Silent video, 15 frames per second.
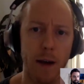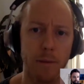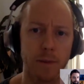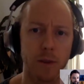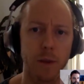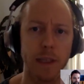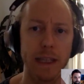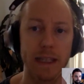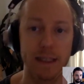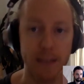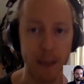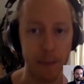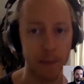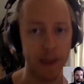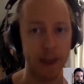So we
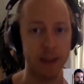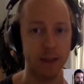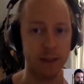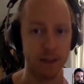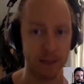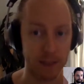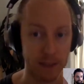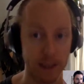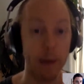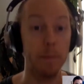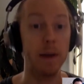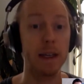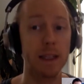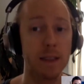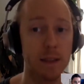accept that
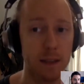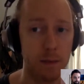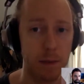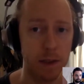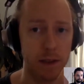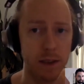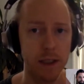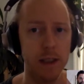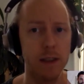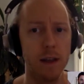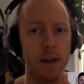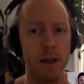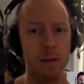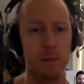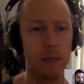systemic instability,
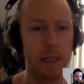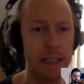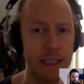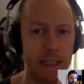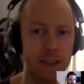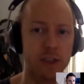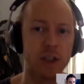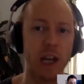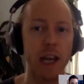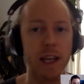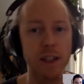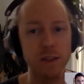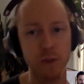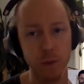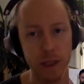but in
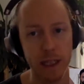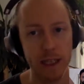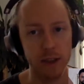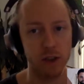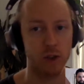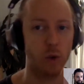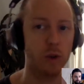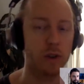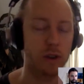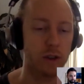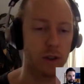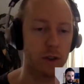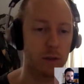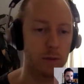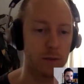exchange, we get
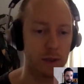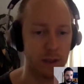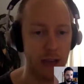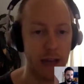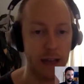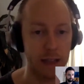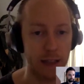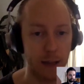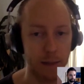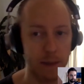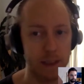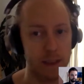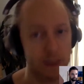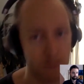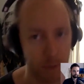short-term
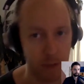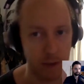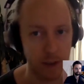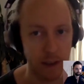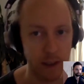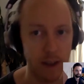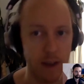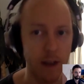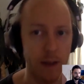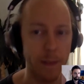economic stability,